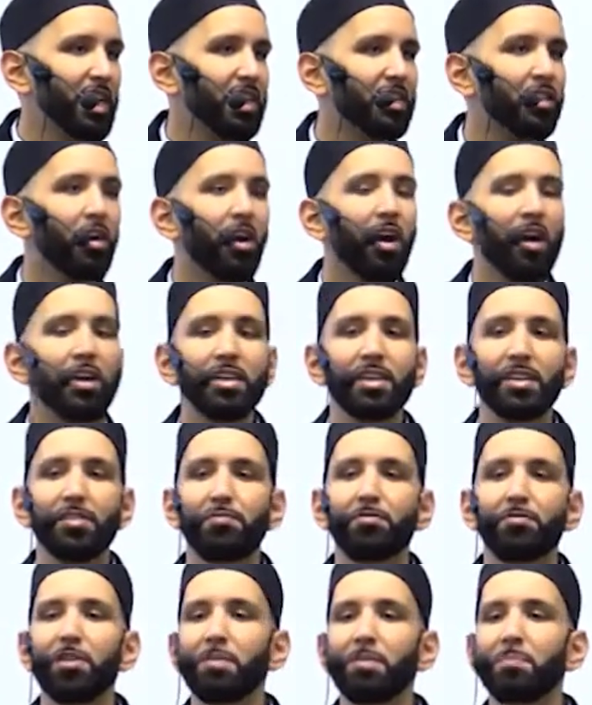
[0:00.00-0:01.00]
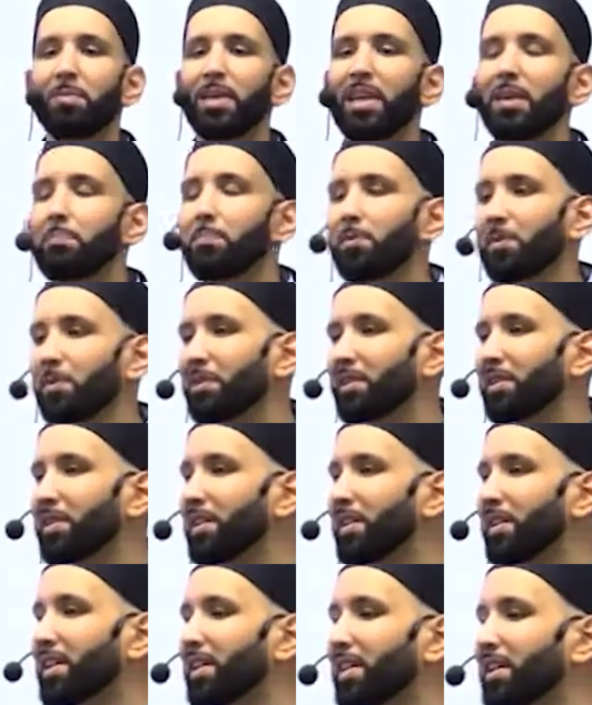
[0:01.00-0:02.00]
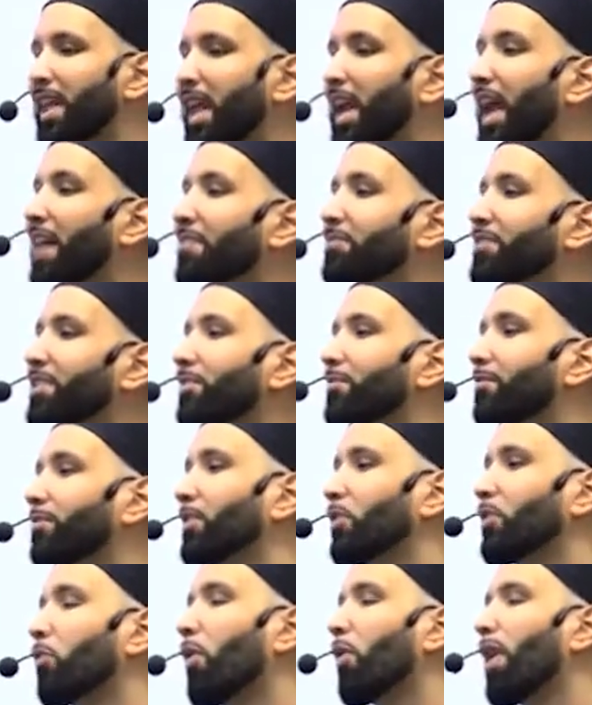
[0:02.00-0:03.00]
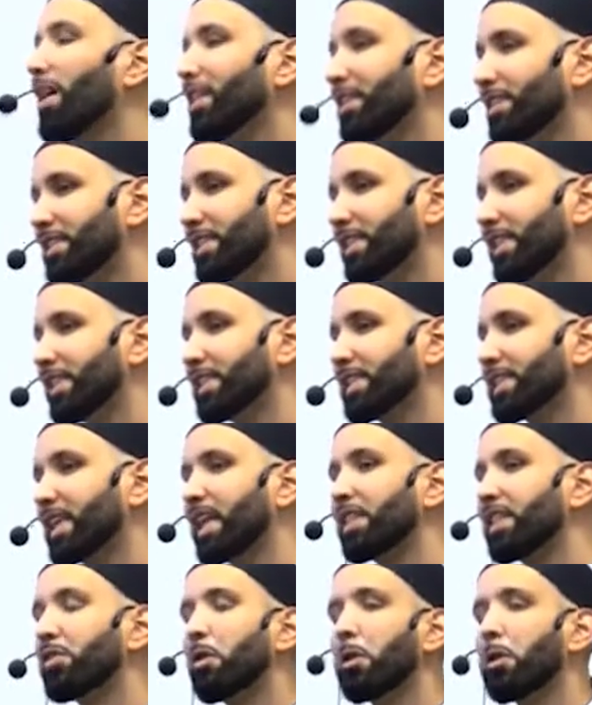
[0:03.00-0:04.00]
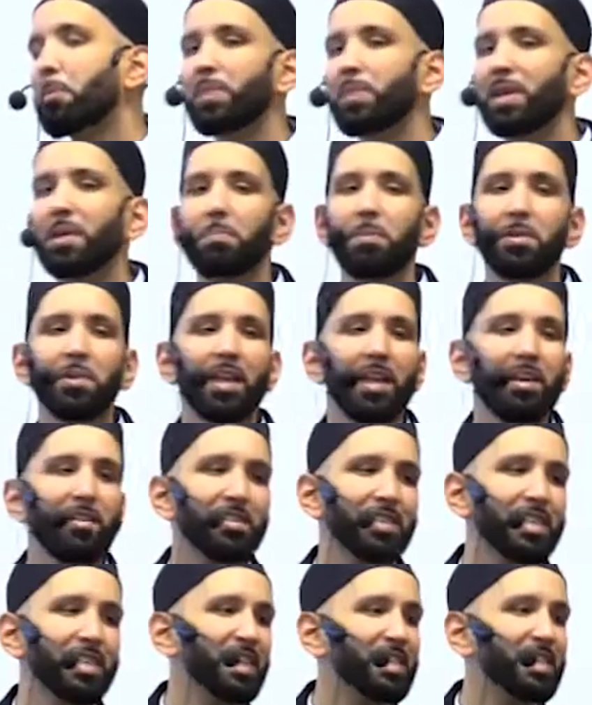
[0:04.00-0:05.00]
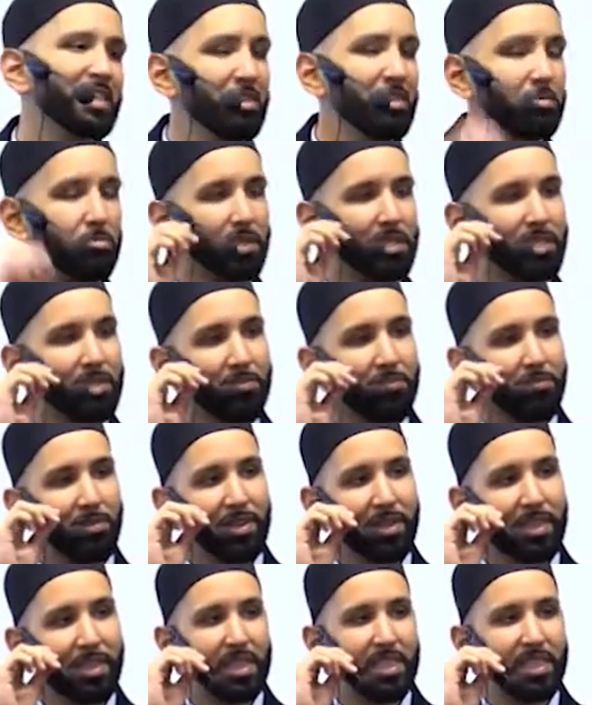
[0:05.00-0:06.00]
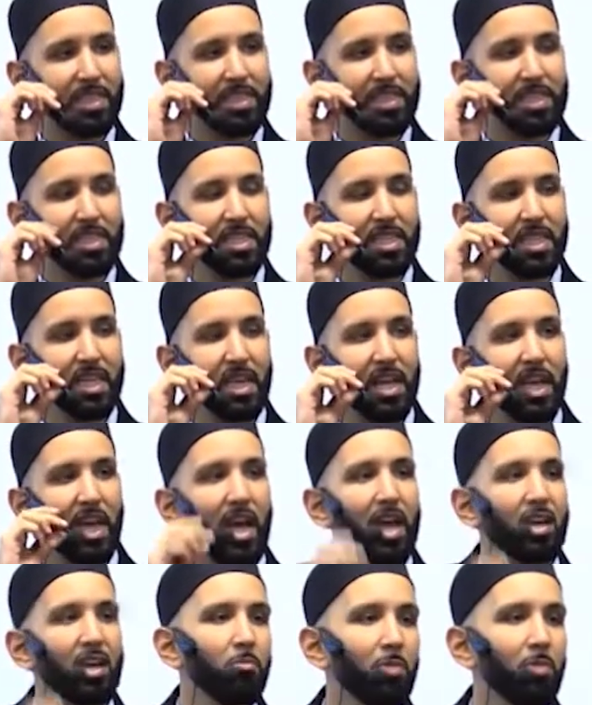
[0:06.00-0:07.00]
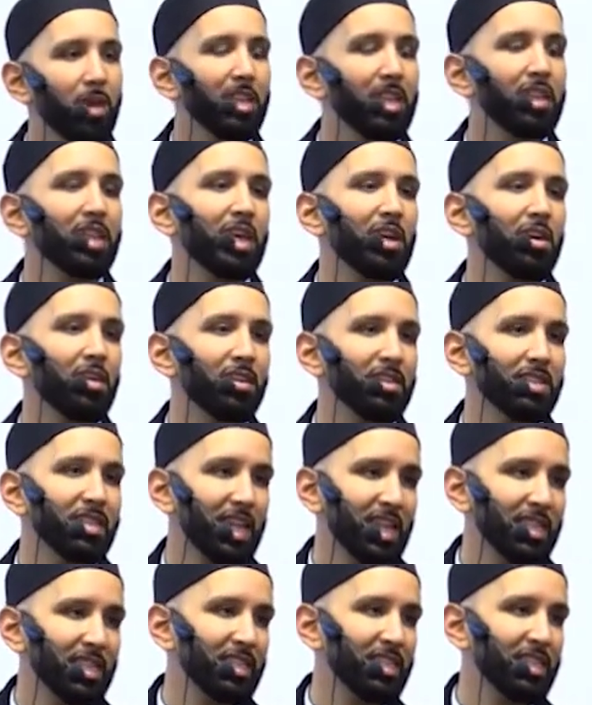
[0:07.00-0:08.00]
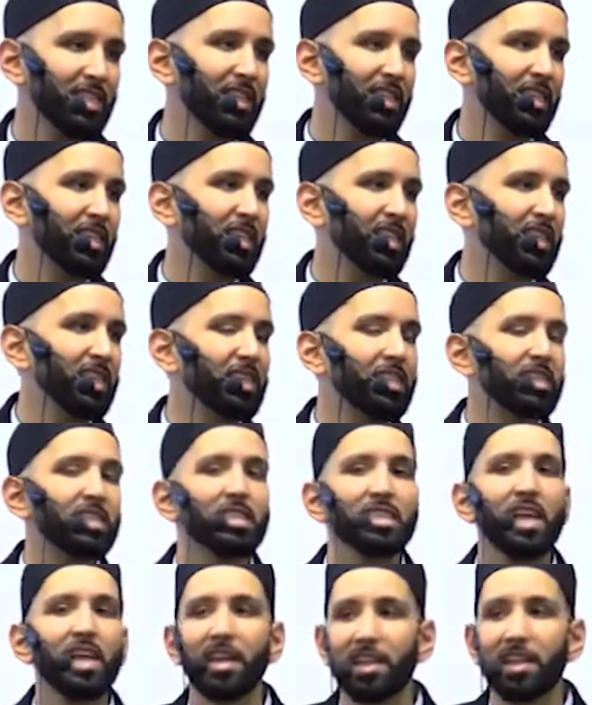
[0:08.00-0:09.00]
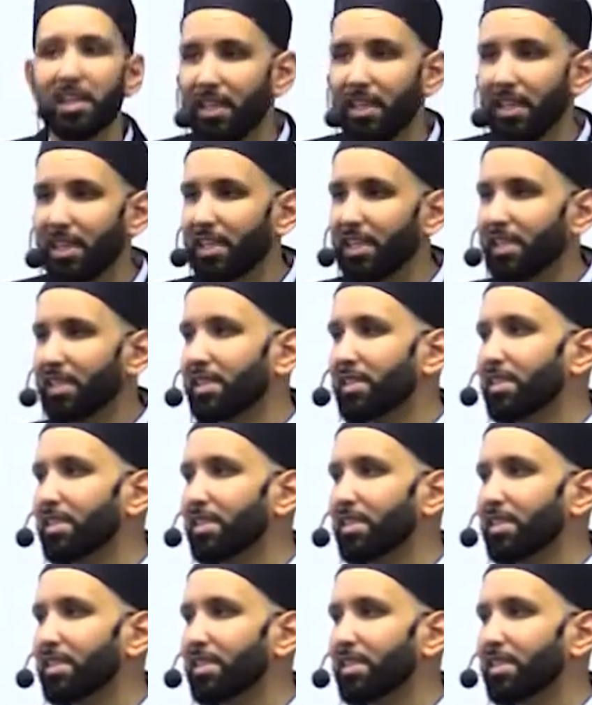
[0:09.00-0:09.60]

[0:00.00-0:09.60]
There are different people that have different qualities, and there are people that are tested with different things, and when they are tested, suddenly,